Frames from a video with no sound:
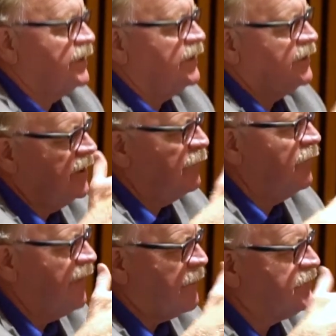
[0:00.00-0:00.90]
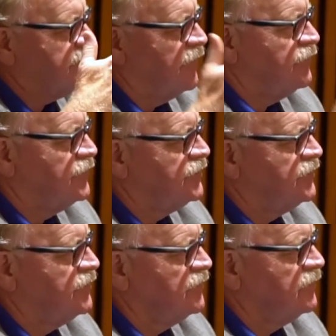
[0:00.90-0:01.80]
and that the number of episodes
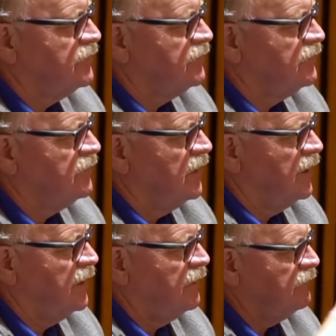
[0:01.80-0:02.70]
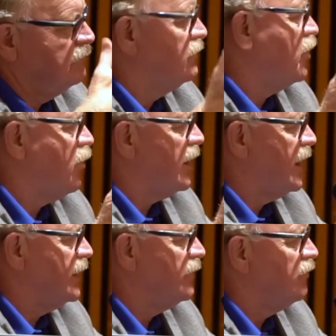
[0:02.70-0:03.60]

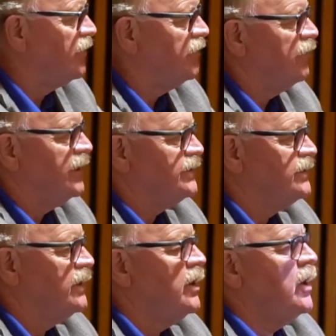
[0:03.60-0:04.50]
correlated with the risk.